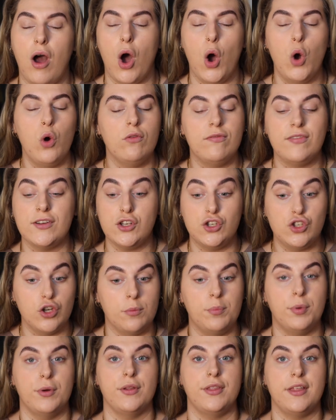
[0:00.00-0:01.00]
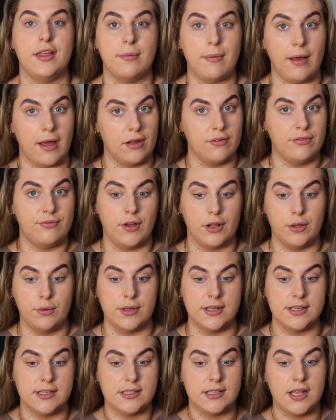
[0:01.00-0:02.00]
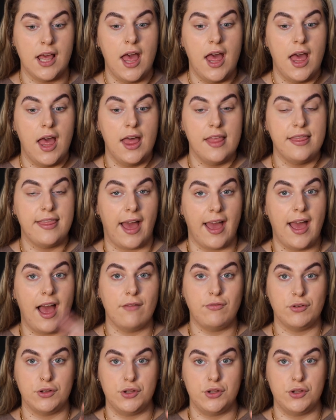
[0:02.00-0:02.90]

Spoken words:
over double the amount of followers that I have